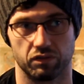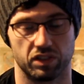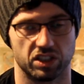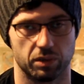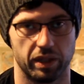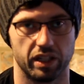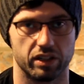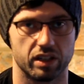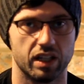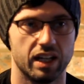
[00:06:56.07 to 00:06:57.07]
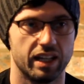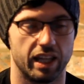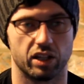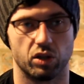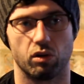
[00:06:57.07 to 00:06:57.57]
have disappeared.
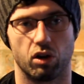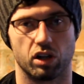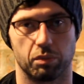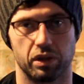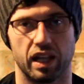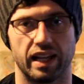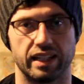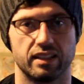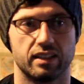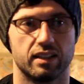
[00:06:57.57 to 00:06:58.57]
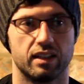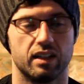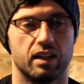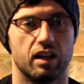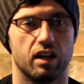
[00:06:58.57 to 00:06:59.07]
They can no longer play
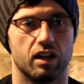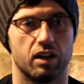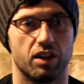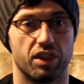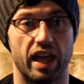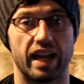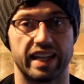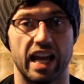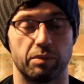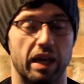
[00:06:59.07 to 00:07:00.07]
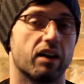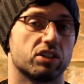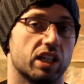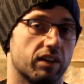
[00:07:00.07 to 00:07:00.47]
their game. They actually